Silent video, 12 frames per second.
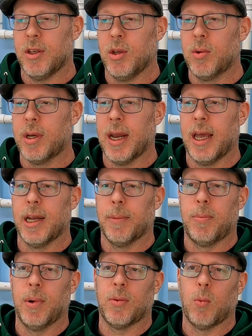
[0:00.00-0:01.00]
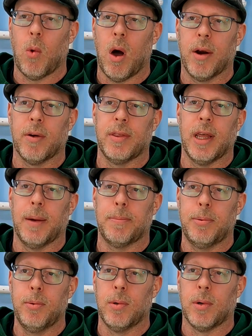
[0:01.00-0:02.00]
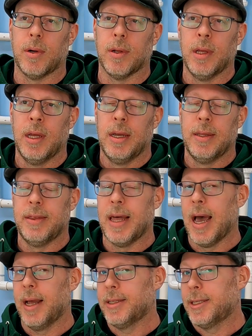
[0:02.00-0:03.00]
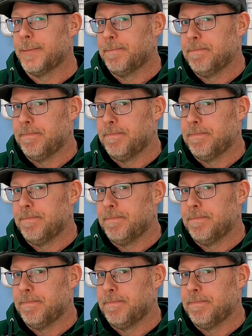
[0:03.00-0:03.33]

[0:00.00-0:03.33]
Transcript: you could end up with water in that pool that